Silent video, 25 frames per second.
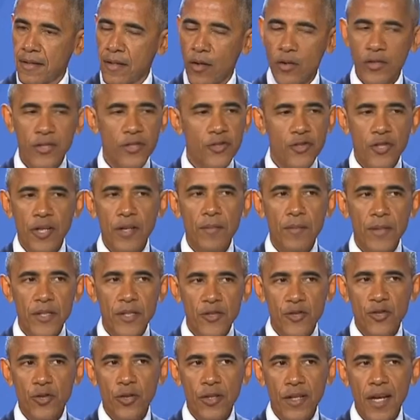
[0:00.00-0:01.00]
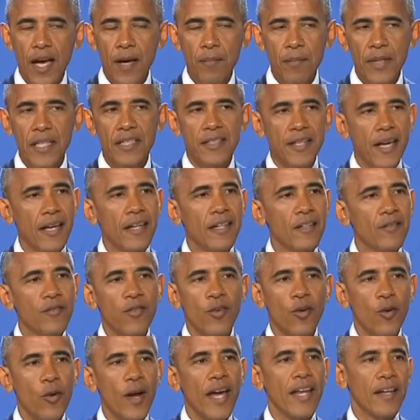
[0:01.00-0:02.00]
those achievements should not be taken
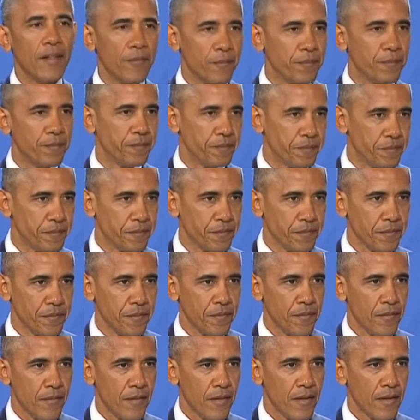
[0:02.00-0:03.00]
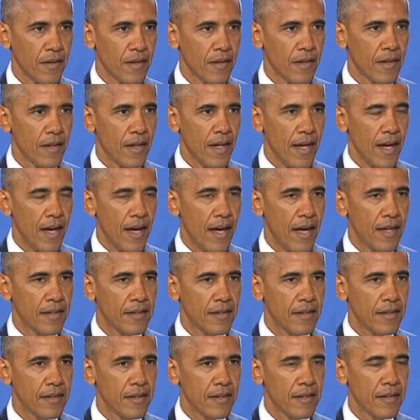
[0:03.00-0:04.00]
for granted,
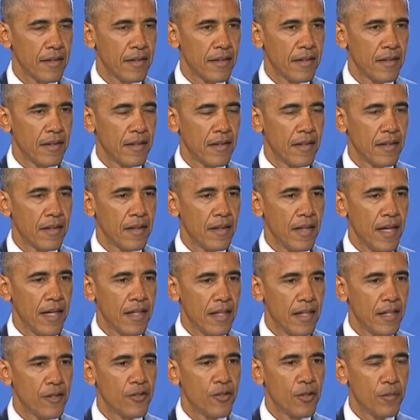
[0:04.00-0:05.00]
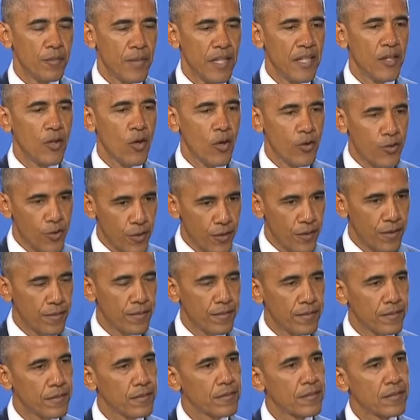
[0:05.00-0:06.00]
that they need to be nurtured
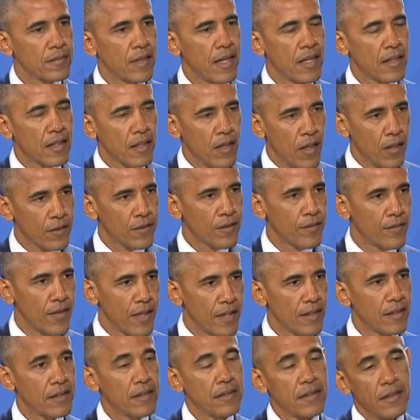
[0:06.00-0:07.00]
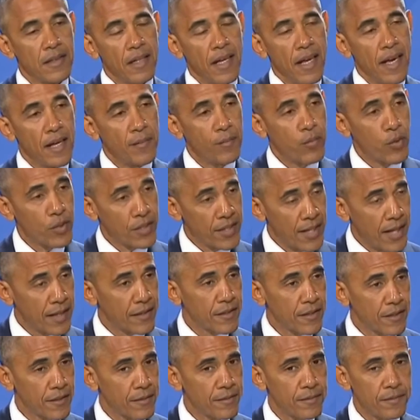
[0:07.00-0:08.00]
and cultivated and
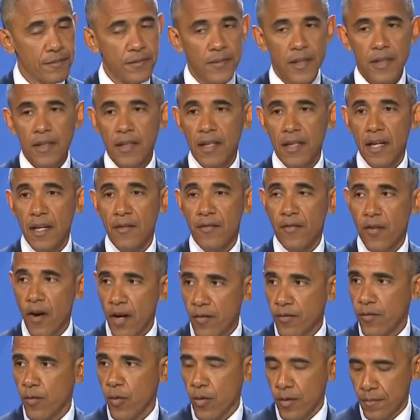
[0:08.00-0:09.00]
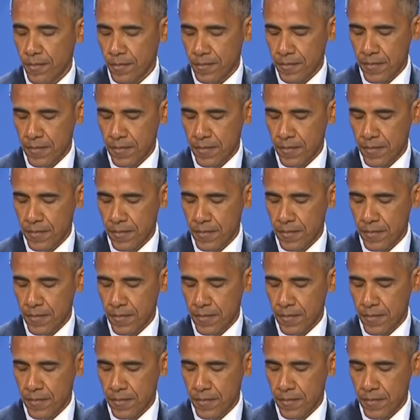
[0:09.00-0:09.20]
protected and fought for,